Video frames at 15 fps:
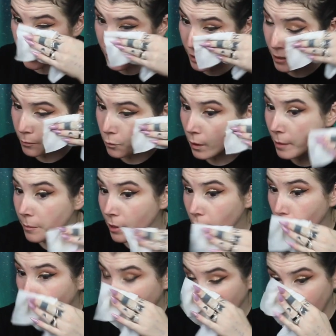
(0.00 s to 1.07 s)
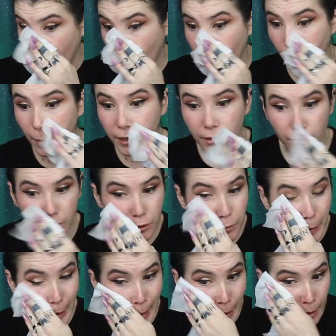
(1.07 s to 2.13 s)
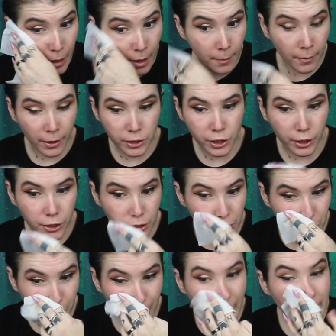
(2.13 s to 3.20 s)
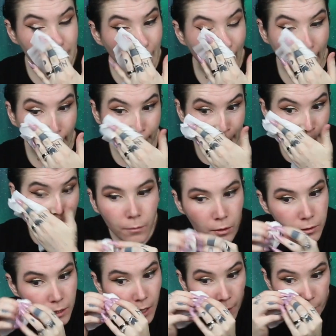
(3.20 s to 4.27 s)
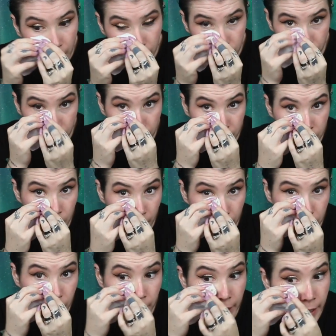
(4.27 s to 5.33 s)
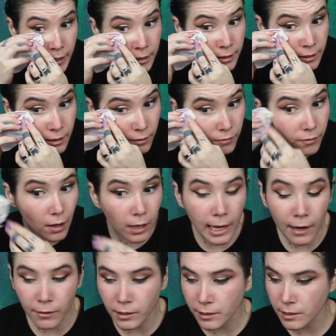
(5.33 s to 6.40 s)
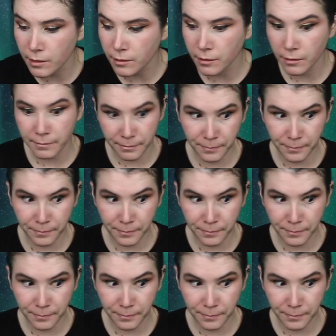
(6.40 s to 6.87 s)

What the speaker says: Like, I'm wiping away now, but there's really not much. I just do it as a habit. Most of the time when I do use dark shades, the fallout is